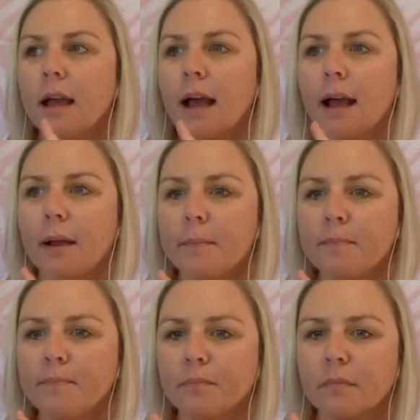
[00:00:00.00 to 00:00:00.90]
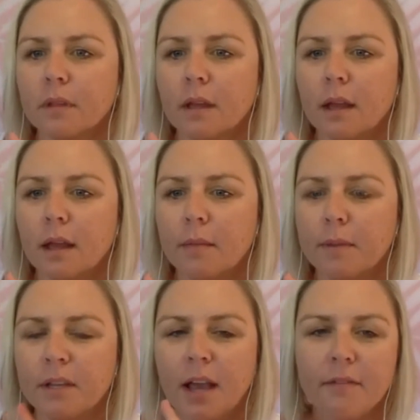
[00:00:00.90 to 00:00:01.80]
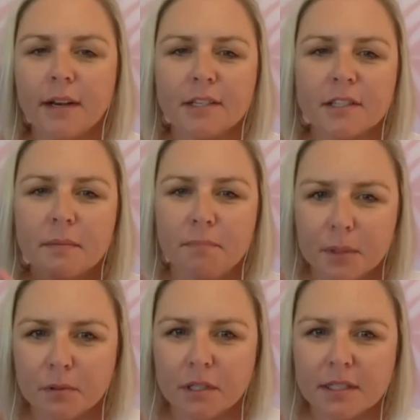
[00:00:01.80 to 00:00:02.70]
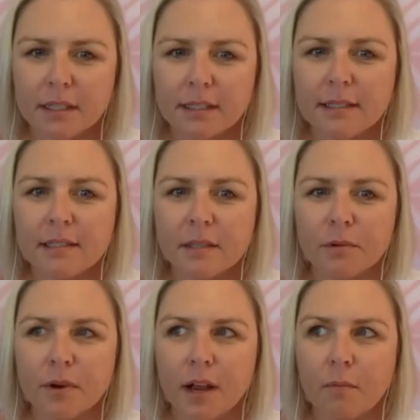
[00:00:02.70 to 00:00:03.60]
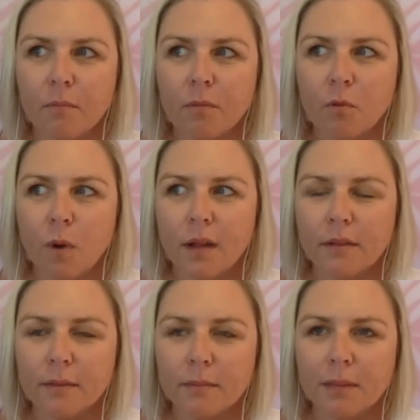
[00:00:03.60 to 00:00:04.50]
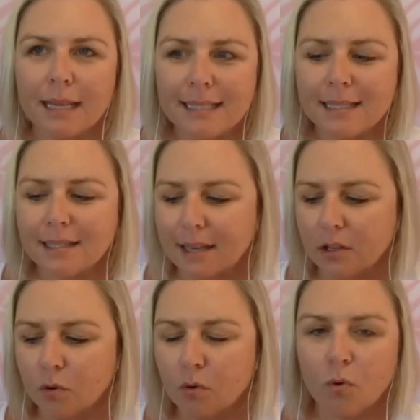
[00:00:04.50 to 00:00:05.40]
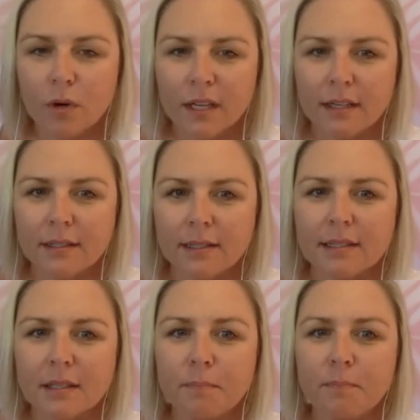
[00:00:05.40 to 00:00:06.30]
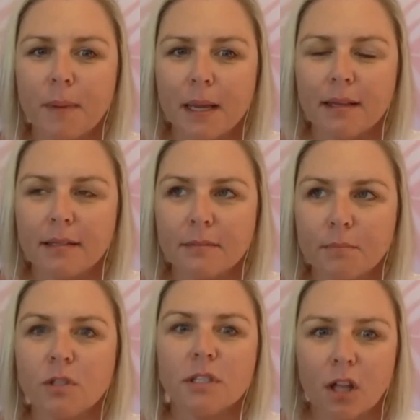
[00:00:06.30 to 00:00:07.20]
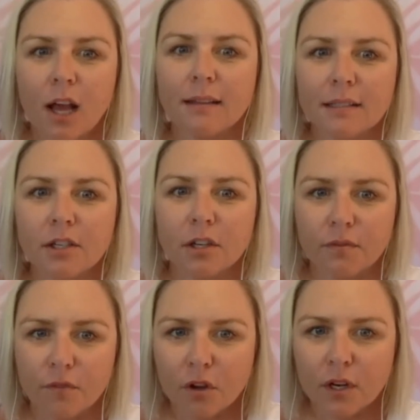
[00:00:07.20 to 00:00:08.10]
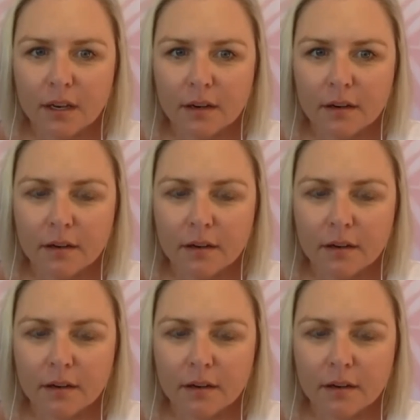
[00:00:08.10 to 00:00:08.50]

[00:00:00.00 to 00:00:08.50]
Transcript: But you haven't actually built a selling system around the places that your audience is most likely to convert in.